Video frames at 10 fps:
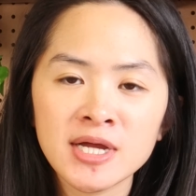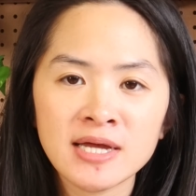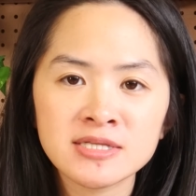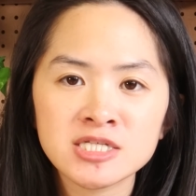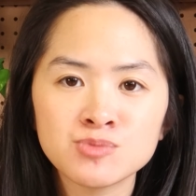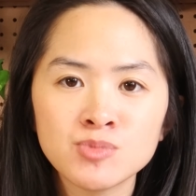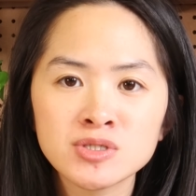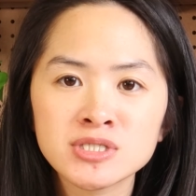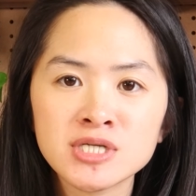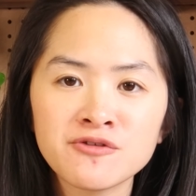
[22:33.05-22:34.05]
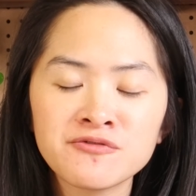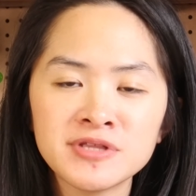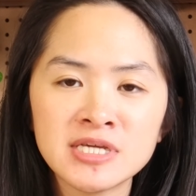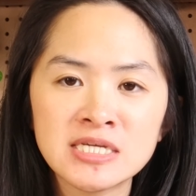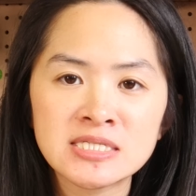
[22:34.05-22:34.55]
against most
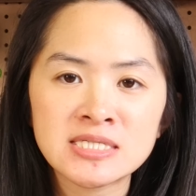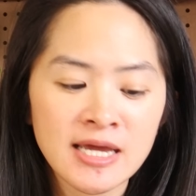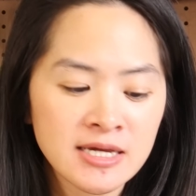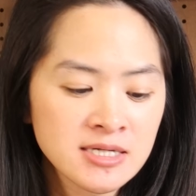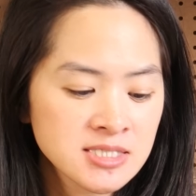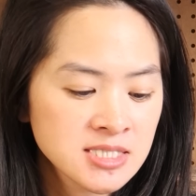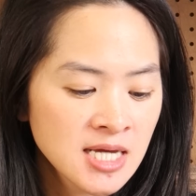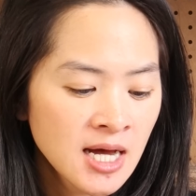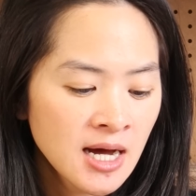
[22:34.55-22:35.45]
of these inks.